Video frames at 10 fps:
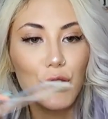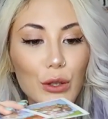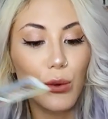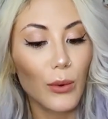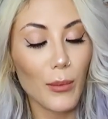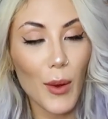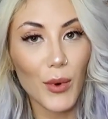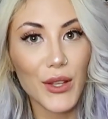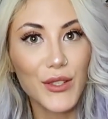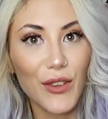to
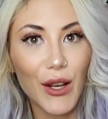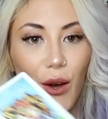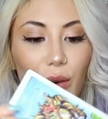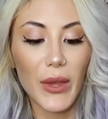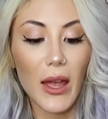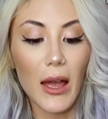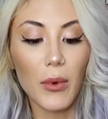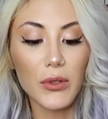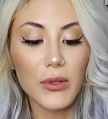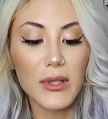remember this video. I'm
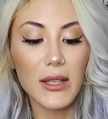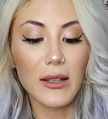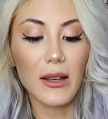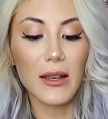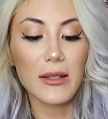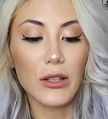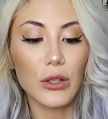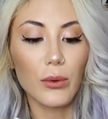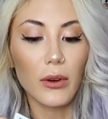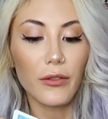also seeing, guys, that
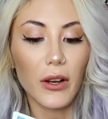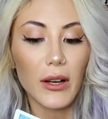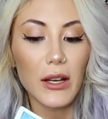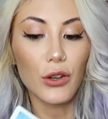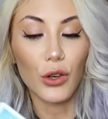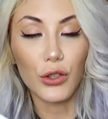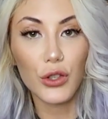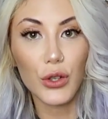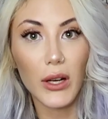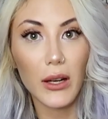you are a very
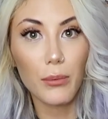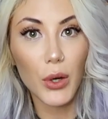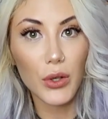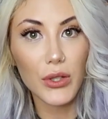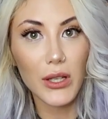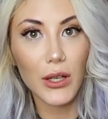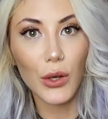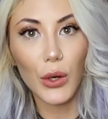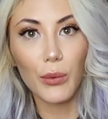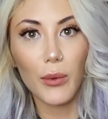nurturing person.
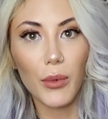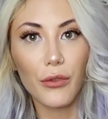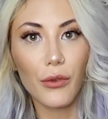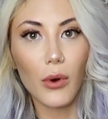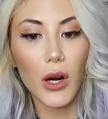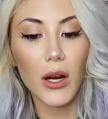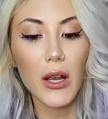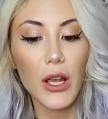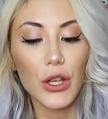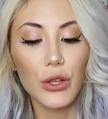Group number four,
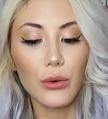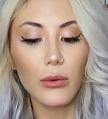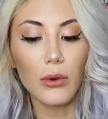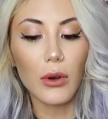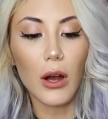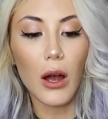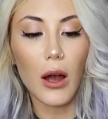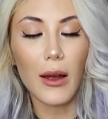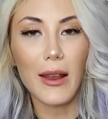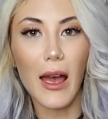you
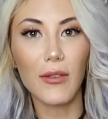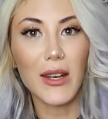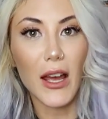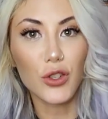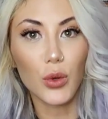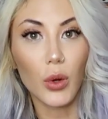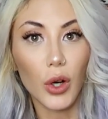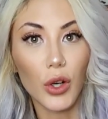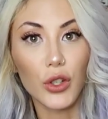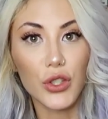have a natural
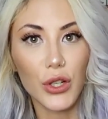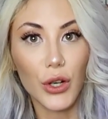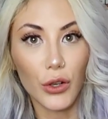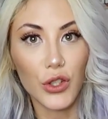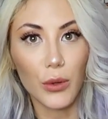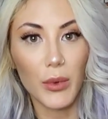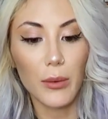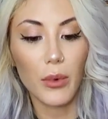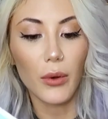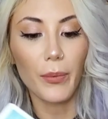urge to nurture
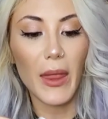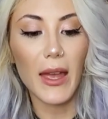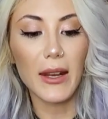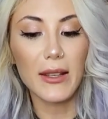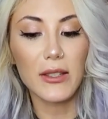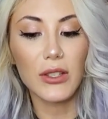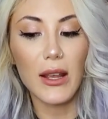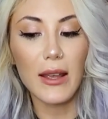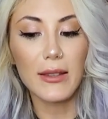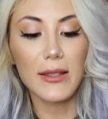people. And it's
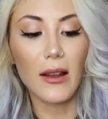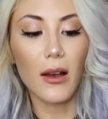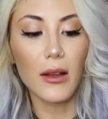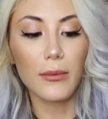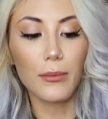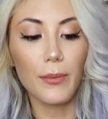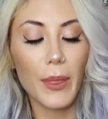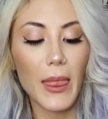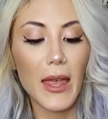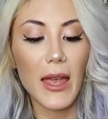it's not,
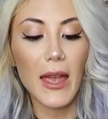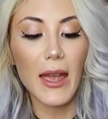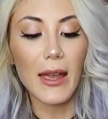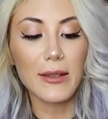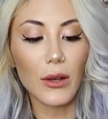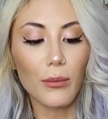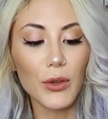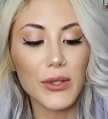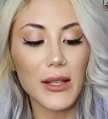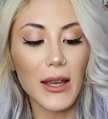it's
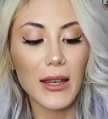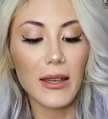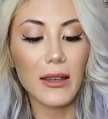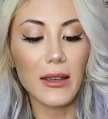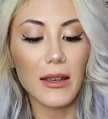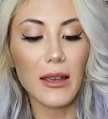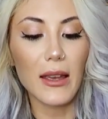almost like